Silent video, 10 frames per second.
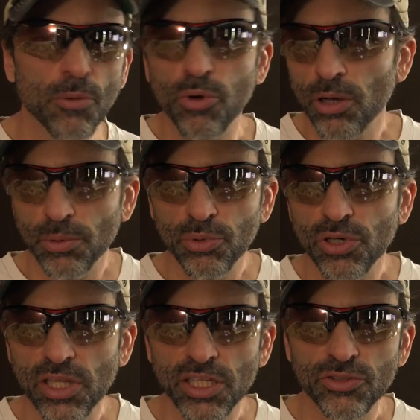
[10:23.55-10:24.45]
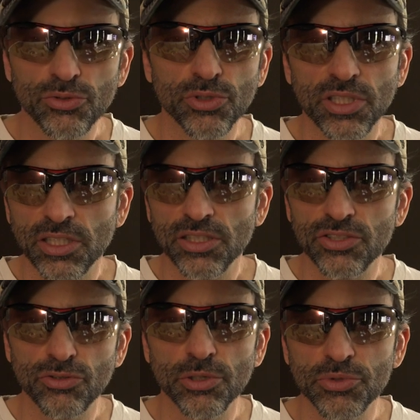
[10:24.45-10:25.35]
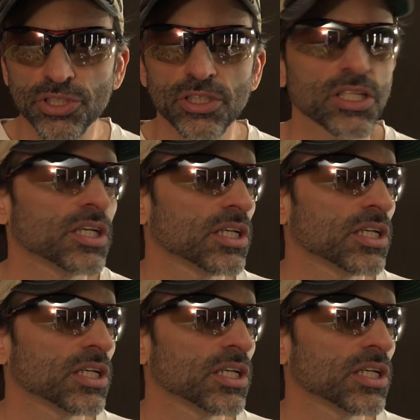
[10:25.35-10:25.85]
I'll probably put a link to it in the description,